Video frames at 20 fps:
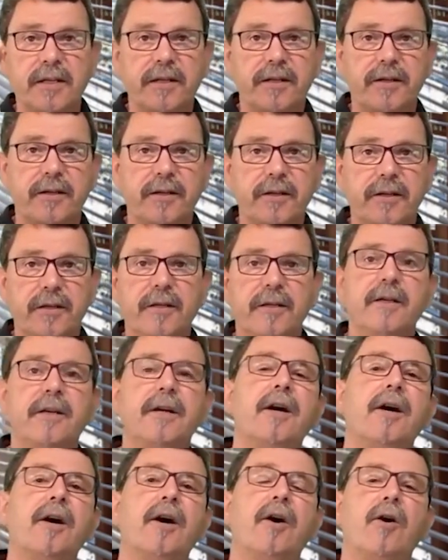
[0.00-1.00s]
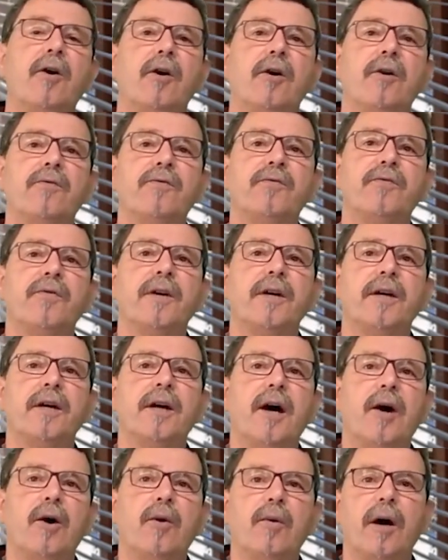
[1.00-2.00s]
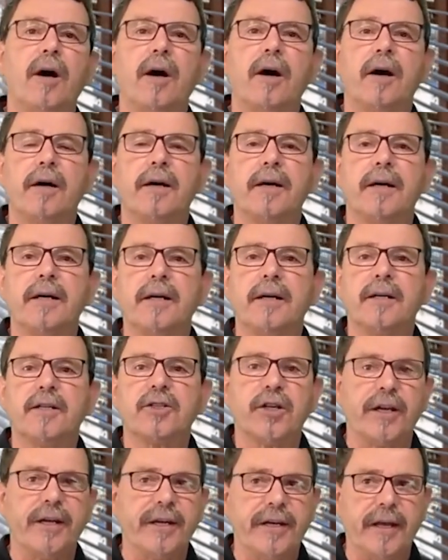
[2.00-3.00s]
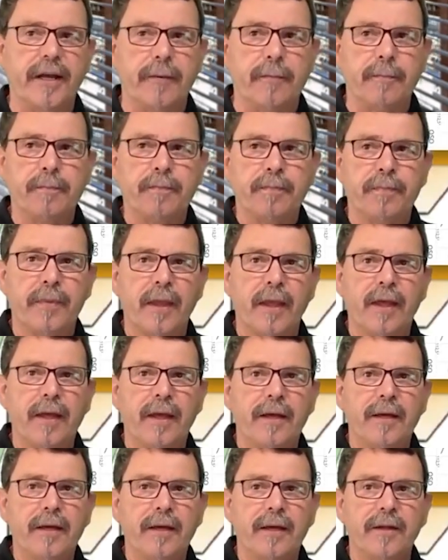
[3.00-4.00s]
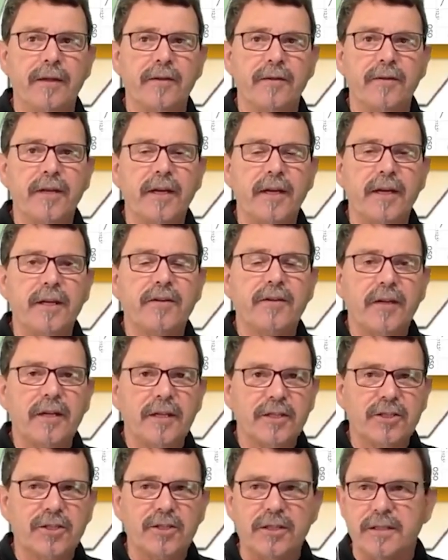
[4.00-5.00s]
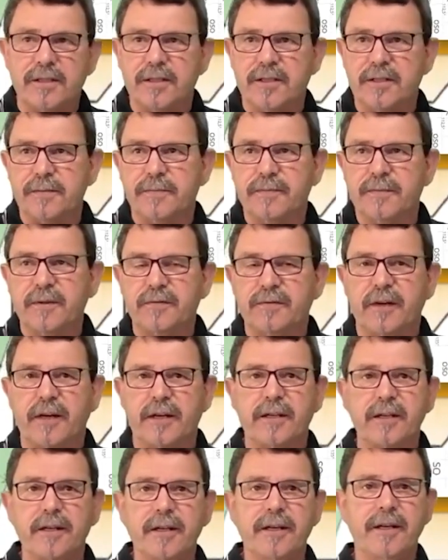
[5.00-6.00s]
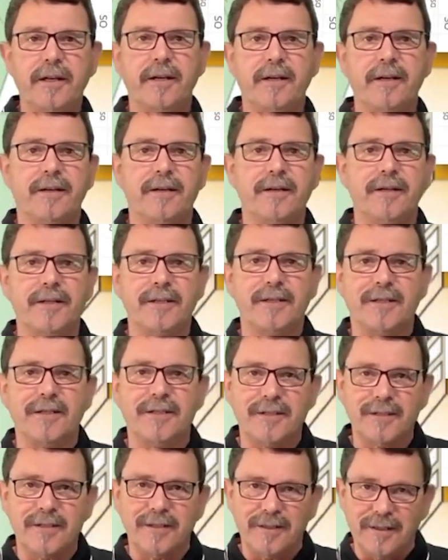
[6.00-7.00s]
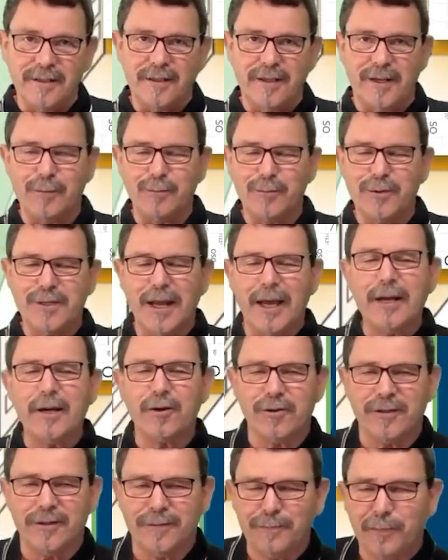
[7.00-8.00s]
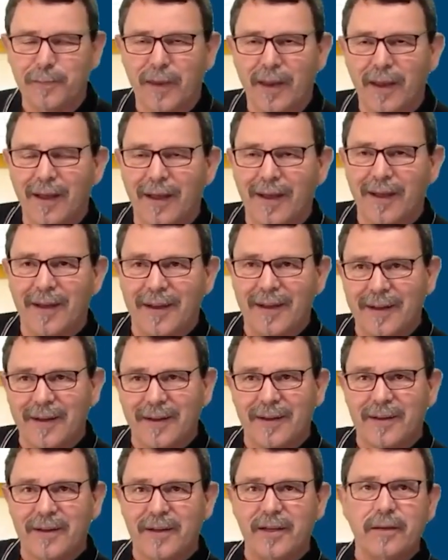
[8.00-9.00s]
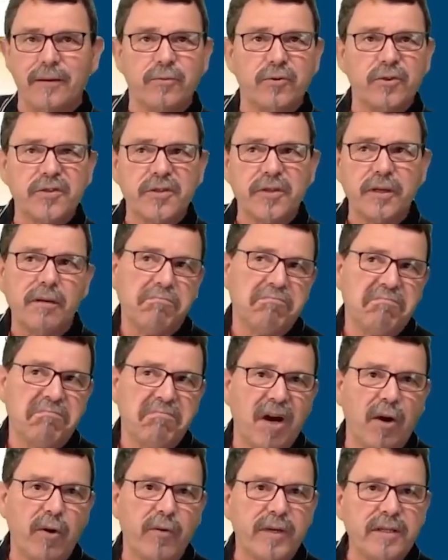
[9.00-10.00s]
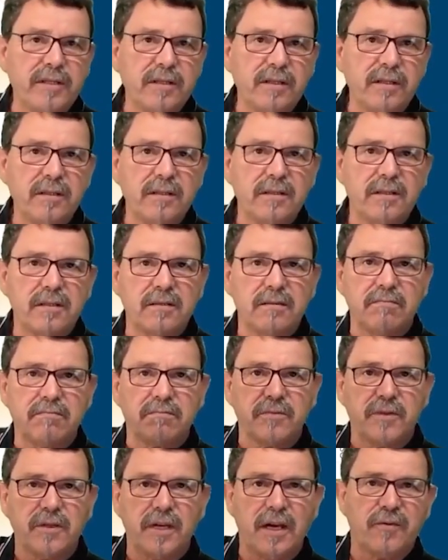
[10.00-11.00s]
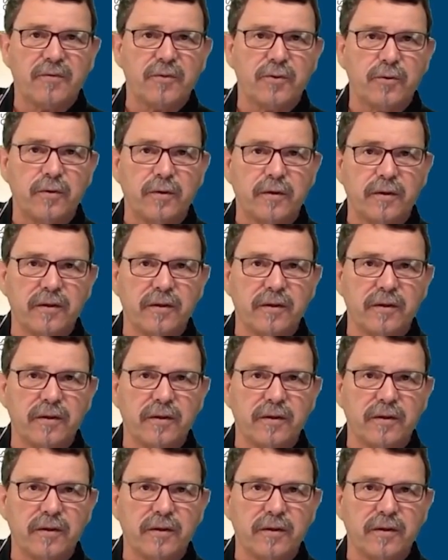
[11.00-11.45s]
here of our shading. The intelligence finally comes later. Here you see how easy it is. You have to